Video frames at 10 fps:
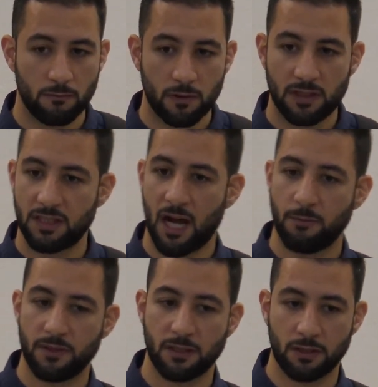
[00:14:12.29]
This is our
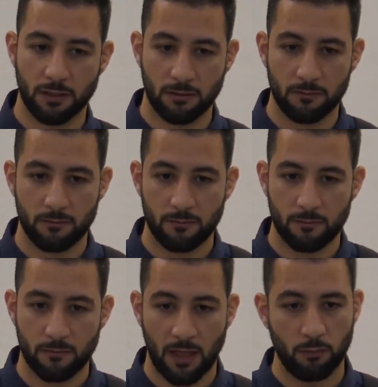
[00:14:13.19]
position,
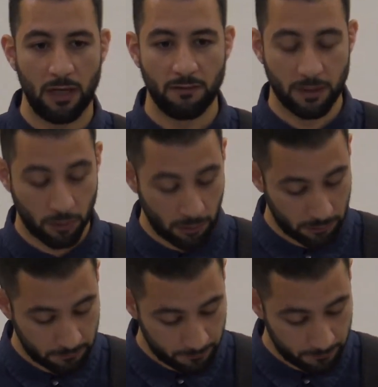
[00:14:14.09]
and we leave it to God.